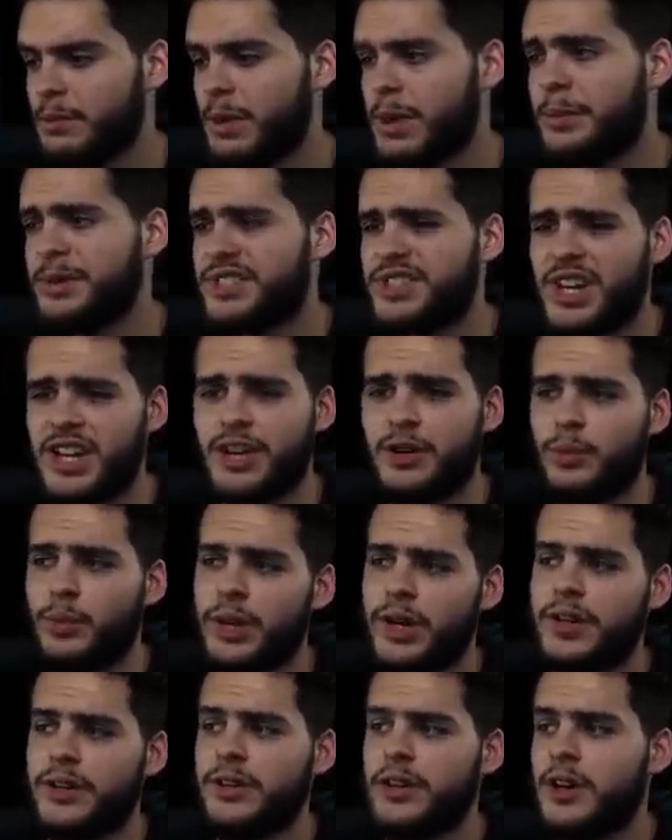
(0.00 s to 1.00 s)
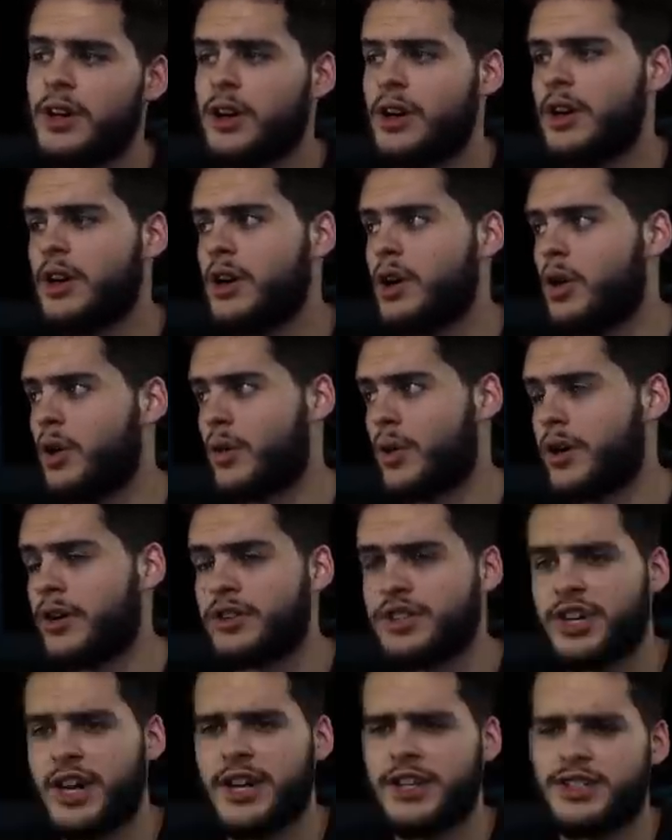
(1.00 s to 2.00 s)
second wind or
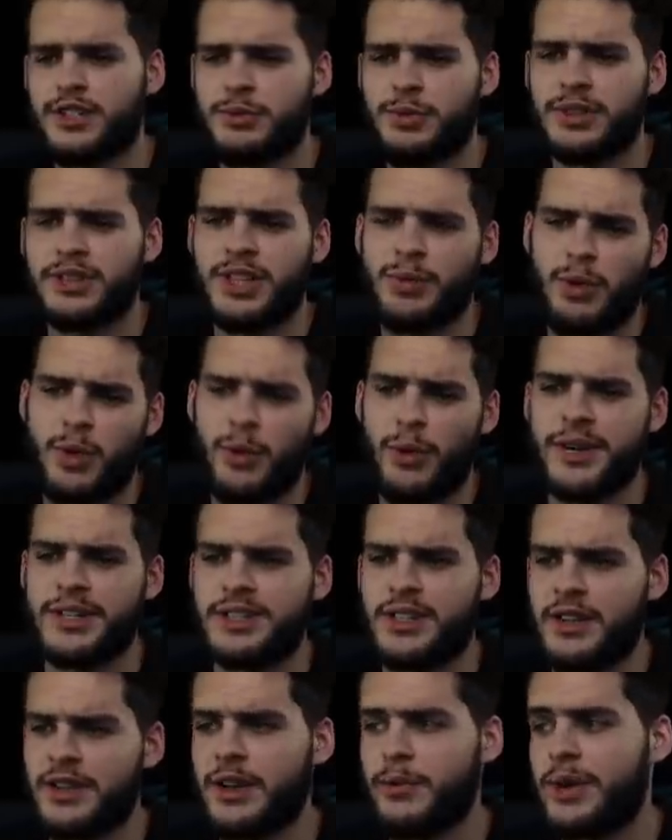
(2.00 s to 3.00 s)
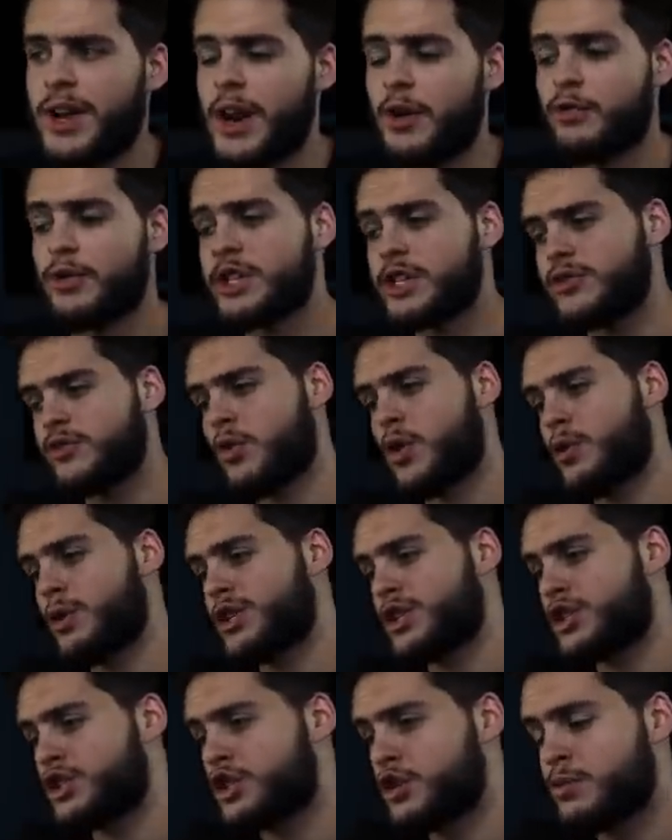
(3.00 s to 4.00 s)
energizer, but didn't want to waste it on there. We got reach for it, which
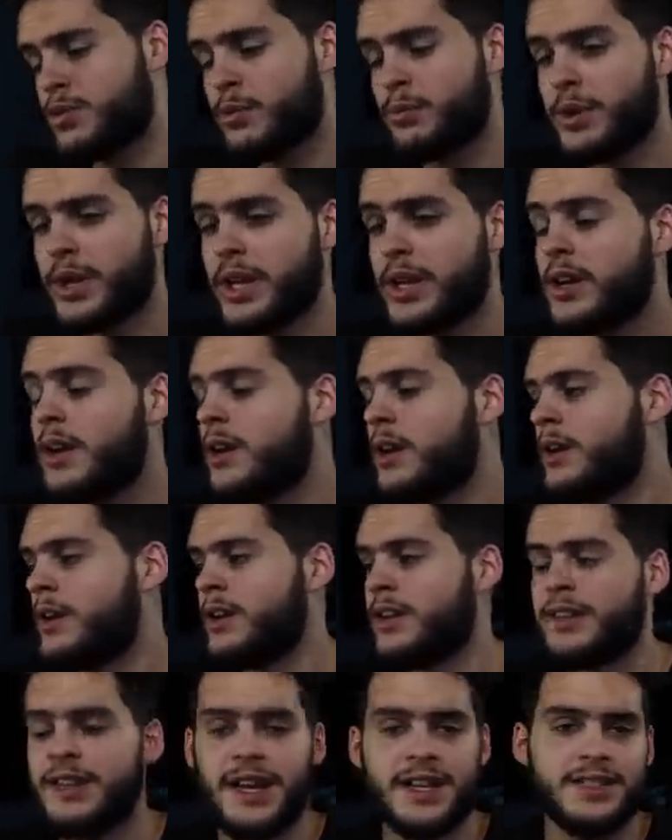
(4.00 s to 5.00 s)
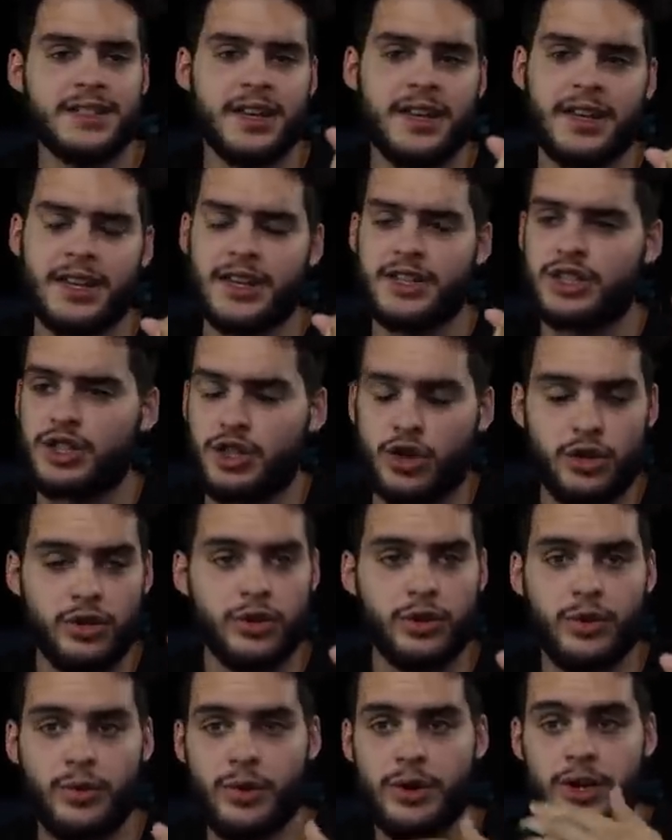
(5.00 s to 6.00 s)
is super big. That's like, it's 3rd
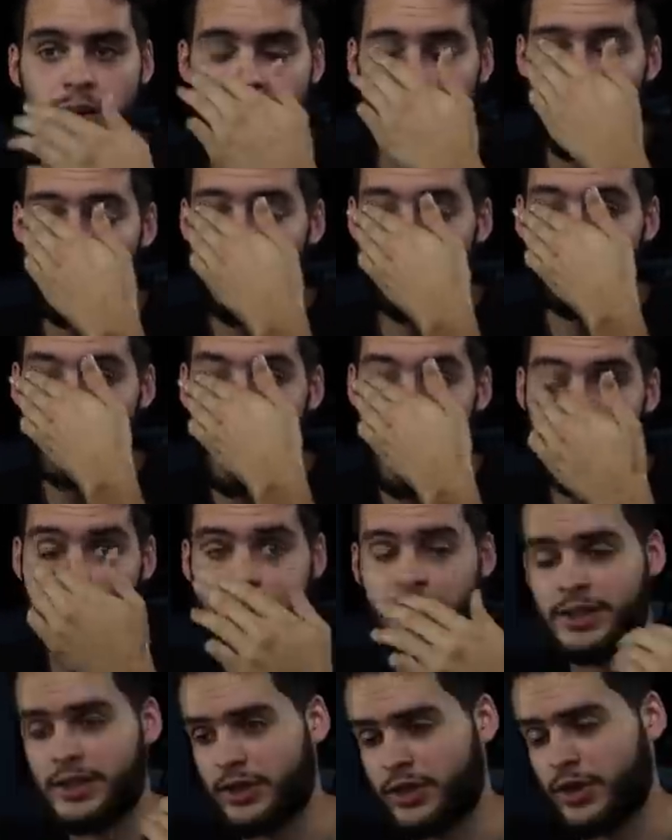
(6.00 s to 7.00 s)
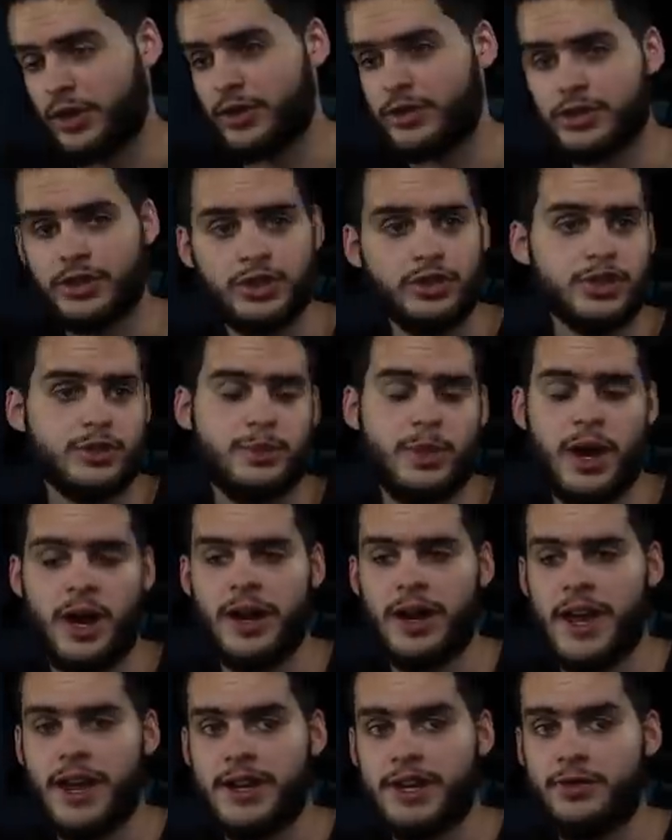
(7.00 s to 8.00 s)
and 3, you're getting tackled at the 3rd and 2 spot,
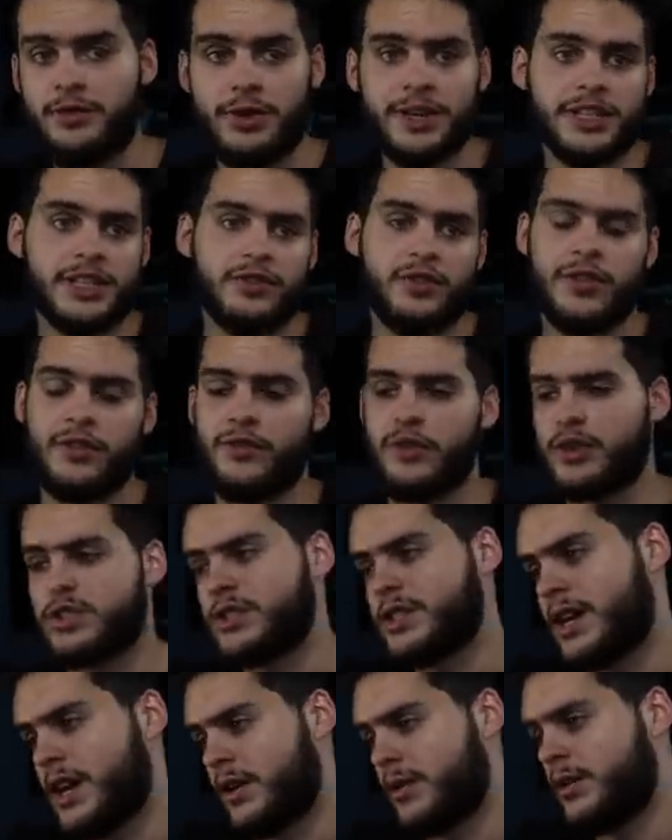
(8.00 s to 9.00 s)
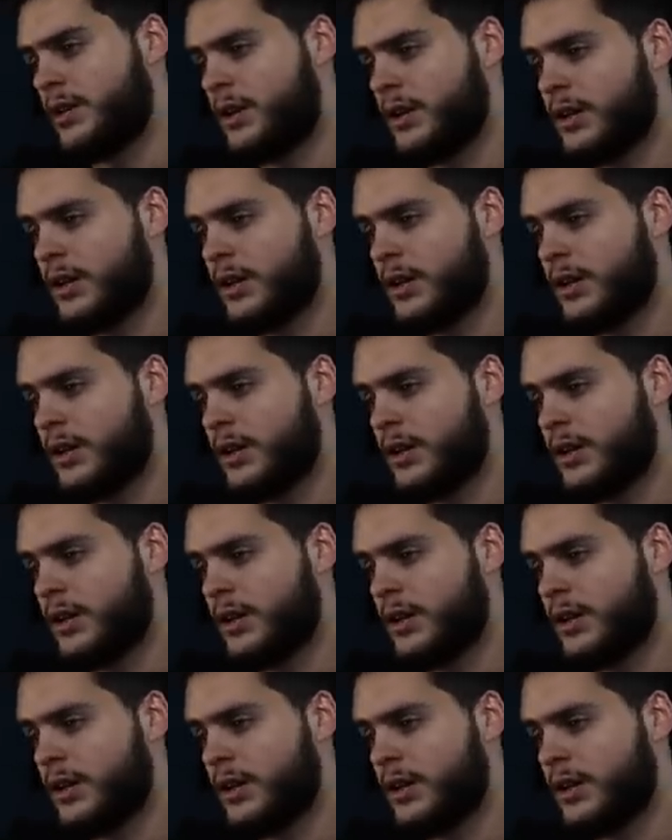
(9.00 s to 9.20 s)
and he reaches for the first down.